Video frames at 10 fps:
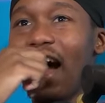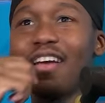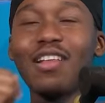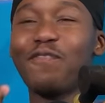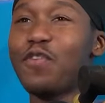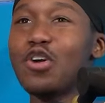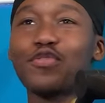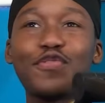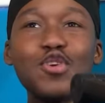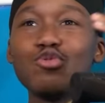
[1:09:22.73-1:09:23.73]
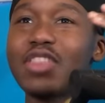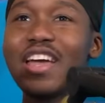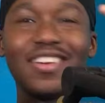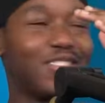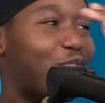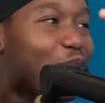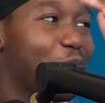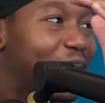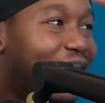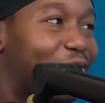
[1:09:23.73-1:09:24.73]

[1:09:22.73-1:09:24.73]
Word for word: the first few things, you feel me? The